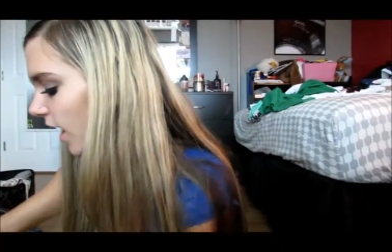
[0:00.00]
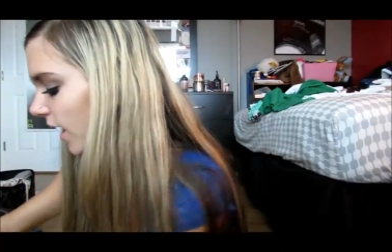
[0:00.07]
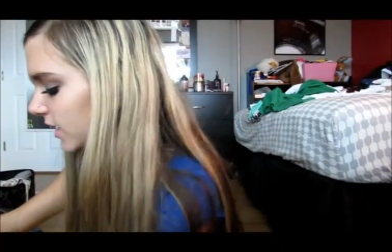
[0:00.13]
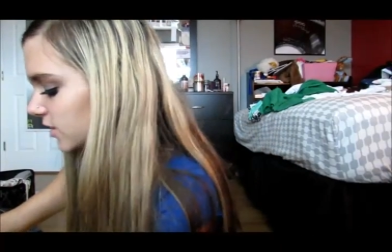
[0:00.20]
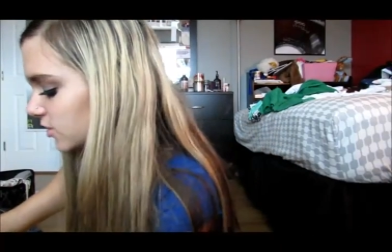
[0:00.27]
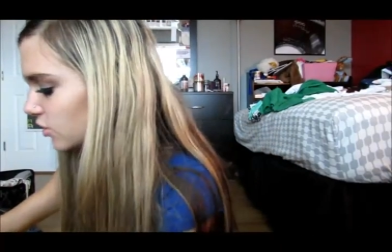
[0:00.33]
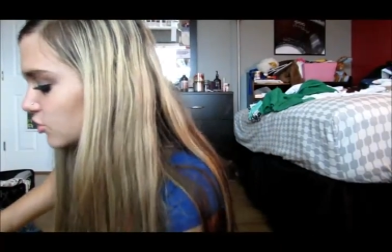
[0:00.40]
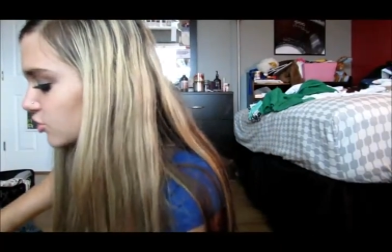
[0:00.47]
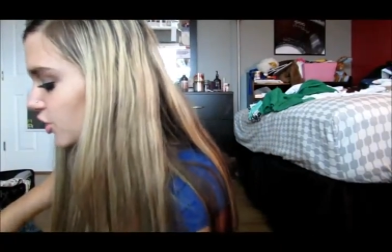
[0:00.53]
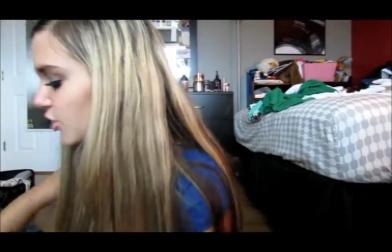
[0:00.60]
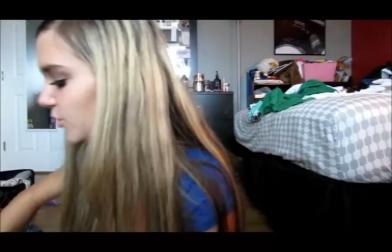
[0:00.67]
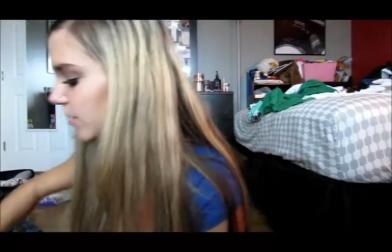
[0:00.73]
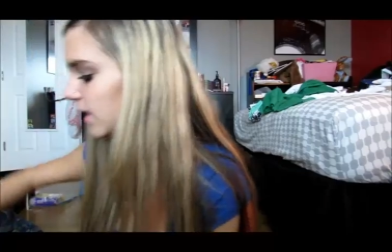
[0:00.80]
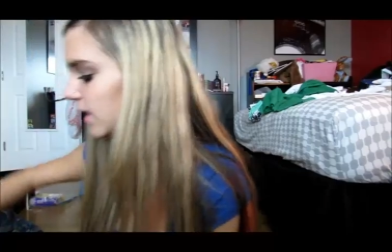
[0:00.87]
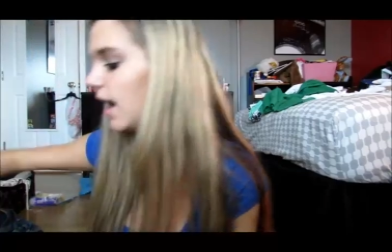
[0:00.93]
I guess I'll show
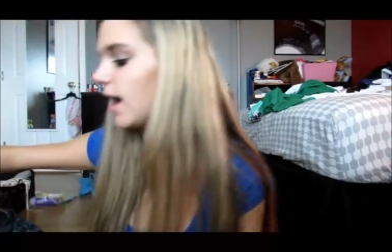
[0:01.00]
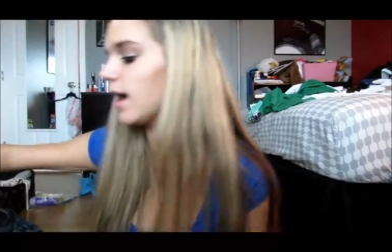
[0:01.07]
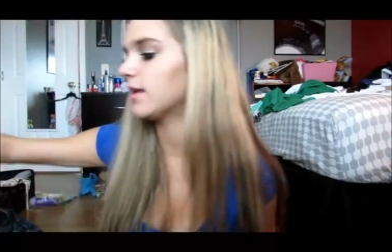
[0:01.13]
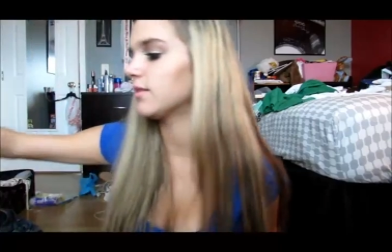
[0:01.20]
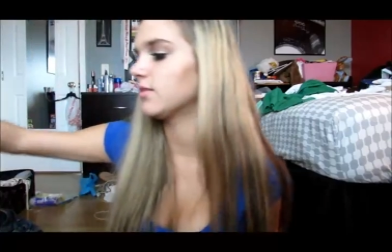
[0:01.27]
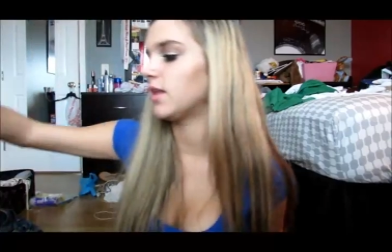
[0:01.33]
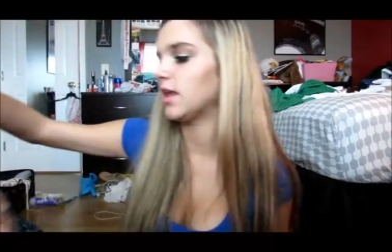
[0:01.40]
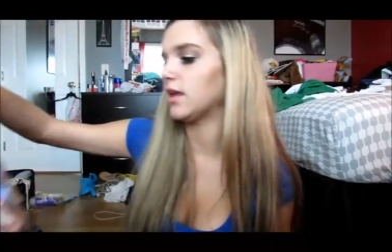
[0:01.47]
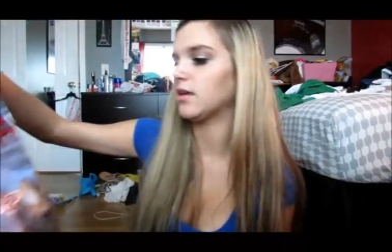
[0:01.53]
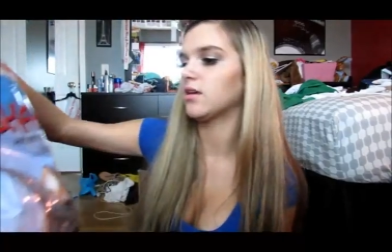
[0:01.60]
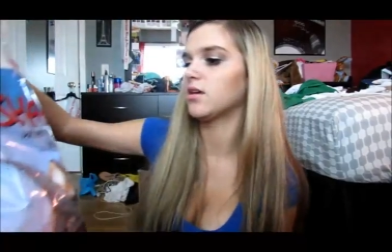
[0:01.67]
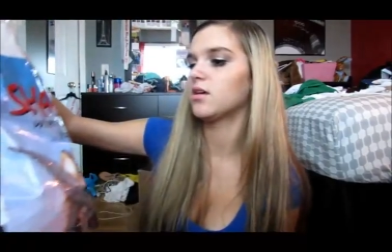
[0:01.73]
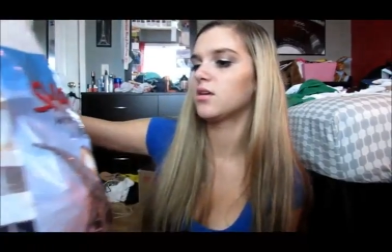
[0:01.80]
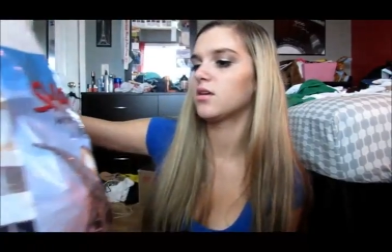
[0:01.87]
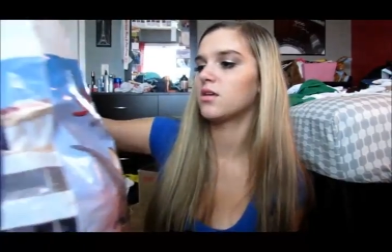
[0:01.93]
you what I got at like
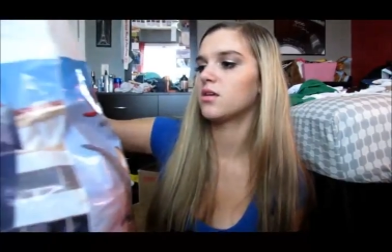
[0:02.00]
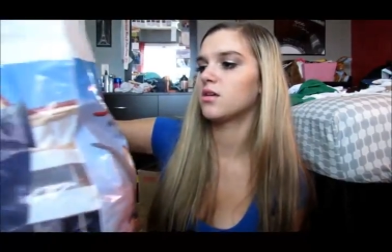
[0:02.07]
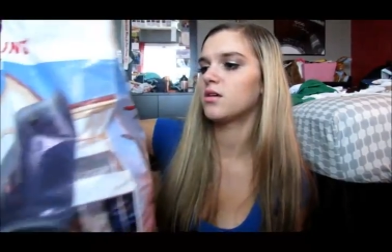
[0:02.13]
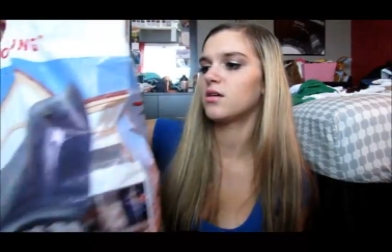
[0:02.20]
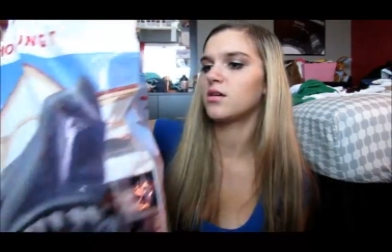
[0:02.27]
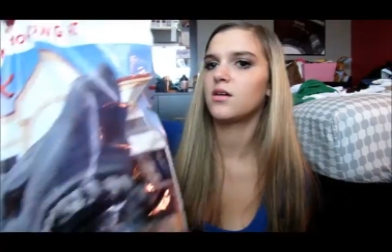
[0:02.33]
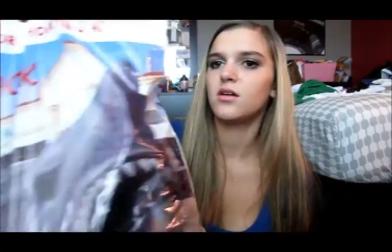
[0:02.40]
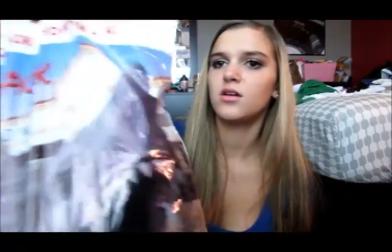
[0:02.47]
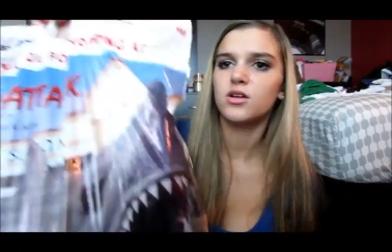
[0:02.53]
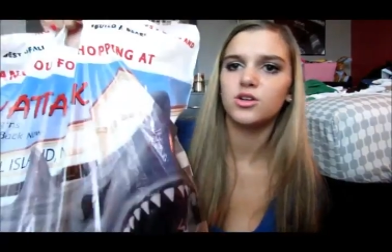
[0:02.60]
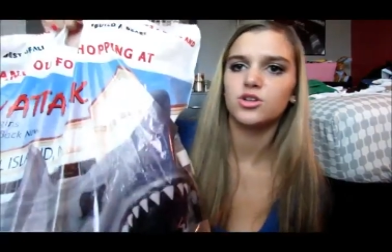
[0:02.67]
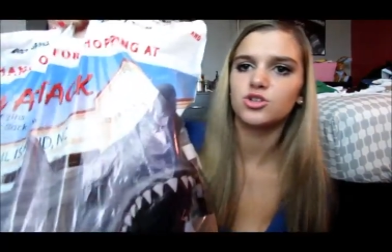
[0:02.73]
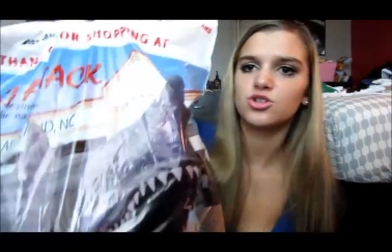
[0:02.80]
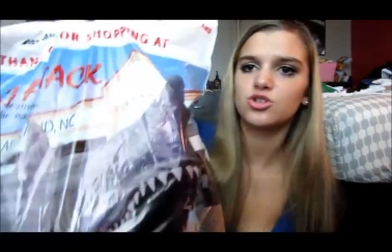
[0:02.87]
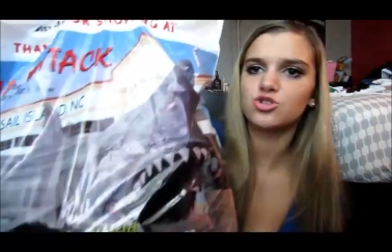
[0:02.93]

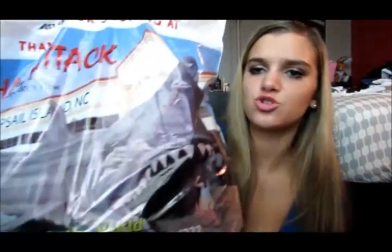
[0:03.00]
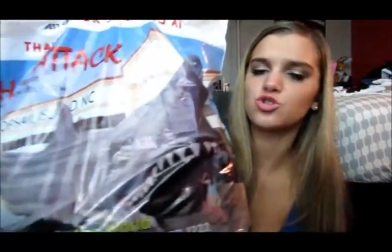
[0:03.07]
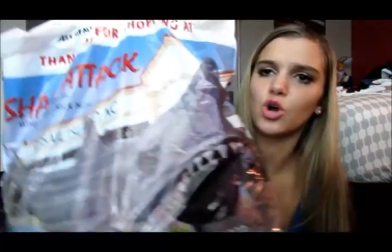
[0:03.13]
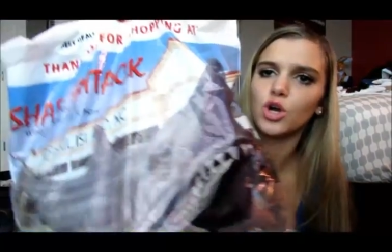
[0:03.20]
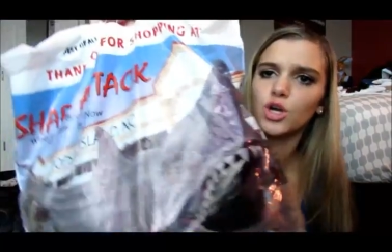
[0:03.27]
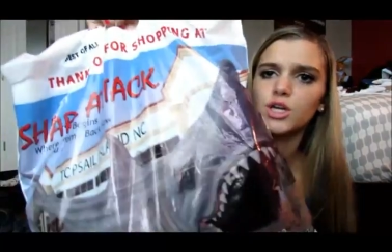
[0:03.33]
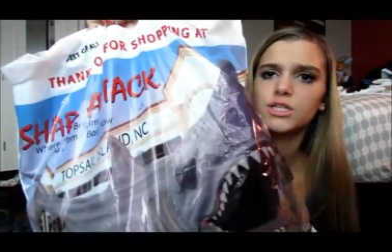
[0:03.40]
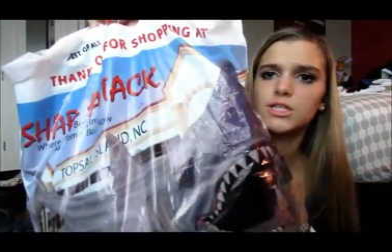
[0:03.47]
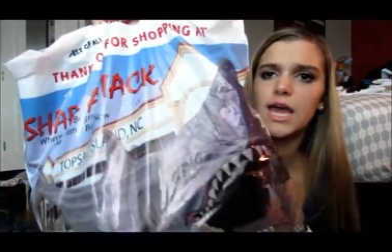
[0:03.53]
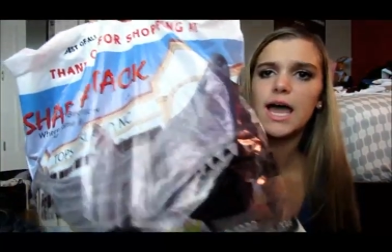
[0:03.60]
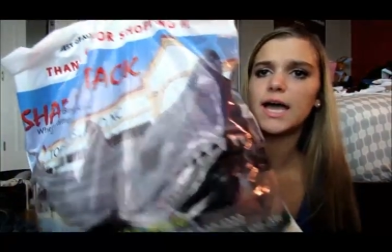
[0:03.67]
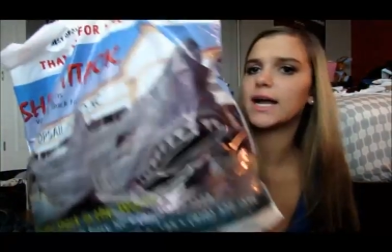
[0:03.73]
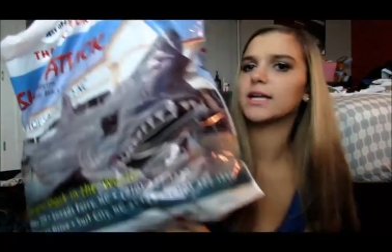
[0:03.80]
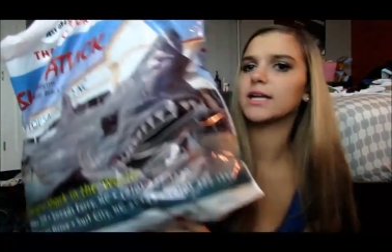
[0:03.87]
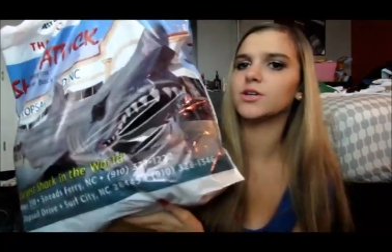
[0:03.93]
Shark
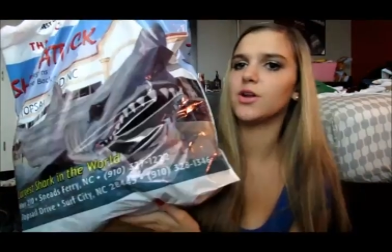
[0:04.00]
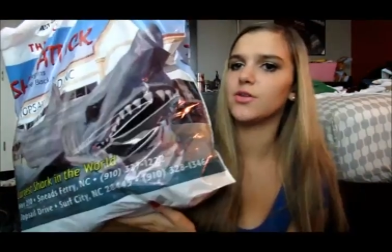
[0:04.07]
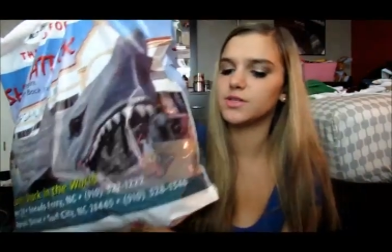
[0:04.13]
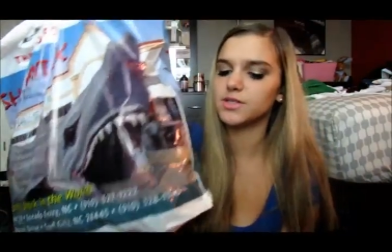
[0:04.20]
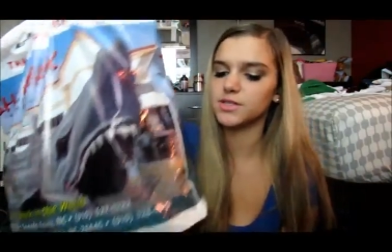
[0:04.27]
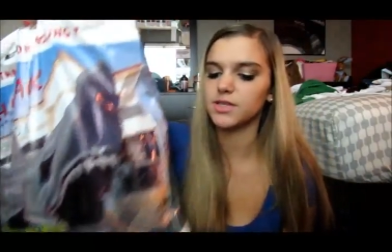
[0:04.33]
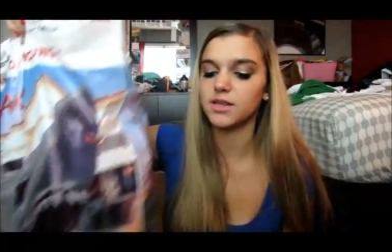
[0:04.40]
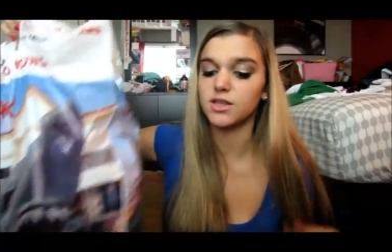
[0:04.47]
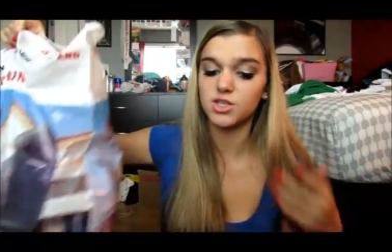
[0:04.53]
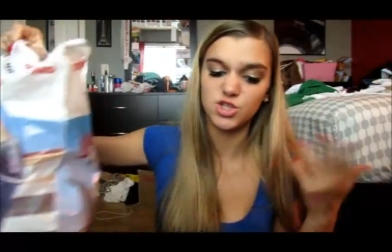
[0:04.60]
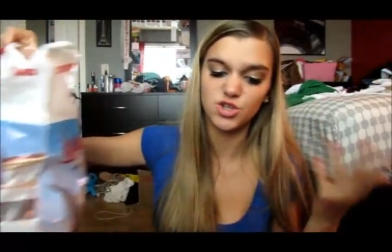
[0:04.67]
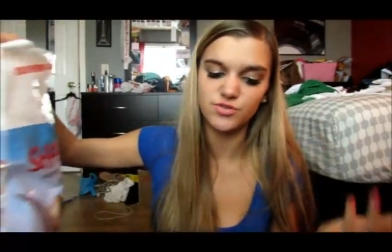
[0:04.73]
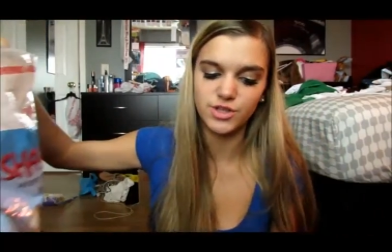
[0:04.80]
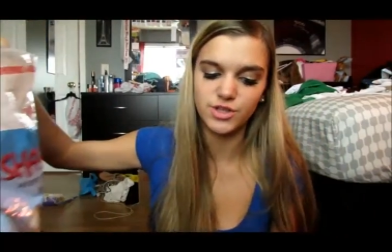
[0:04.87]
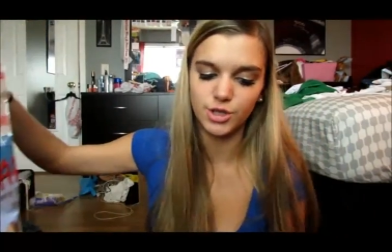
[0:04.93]
Attack. I don't know, this is like the
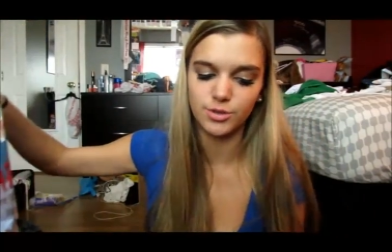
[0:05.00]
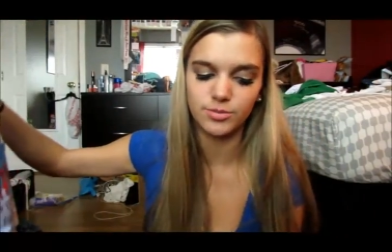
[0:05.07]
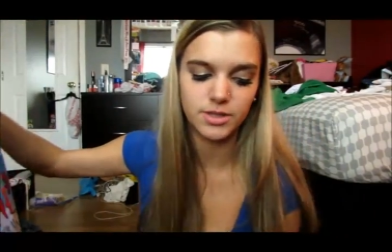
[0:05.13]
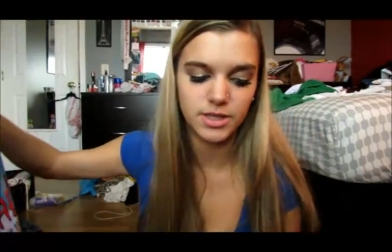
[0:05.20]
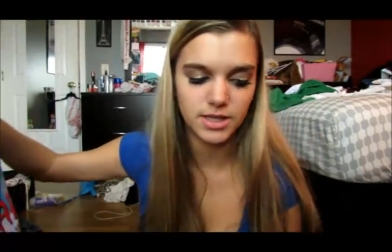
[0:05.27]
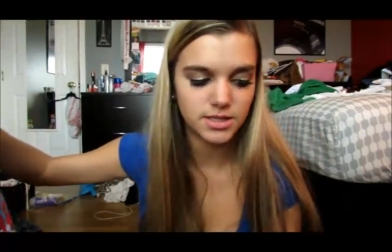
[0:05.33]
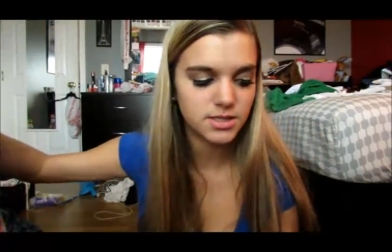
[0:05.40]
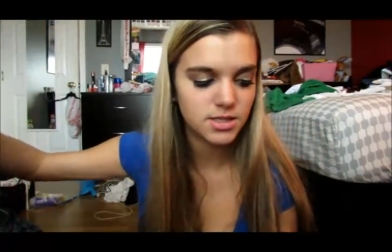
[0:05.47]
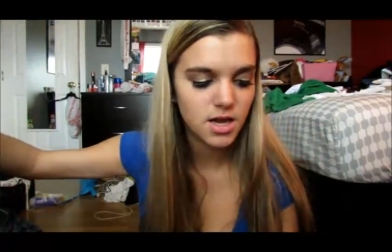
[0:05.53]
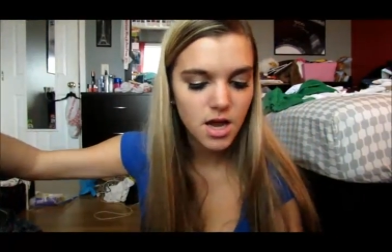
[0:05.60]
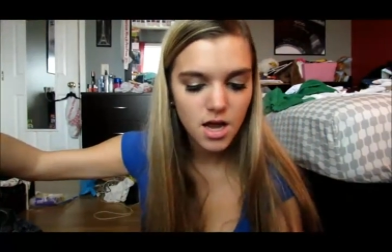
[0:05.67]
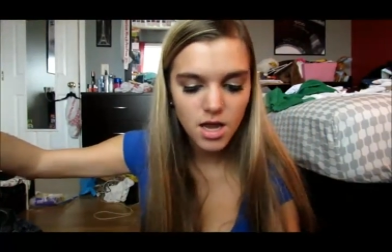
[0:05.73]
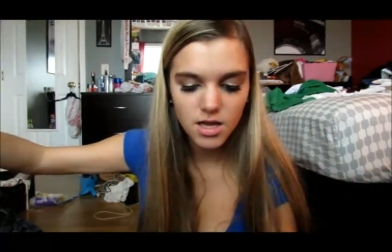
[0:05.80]
souvenir place.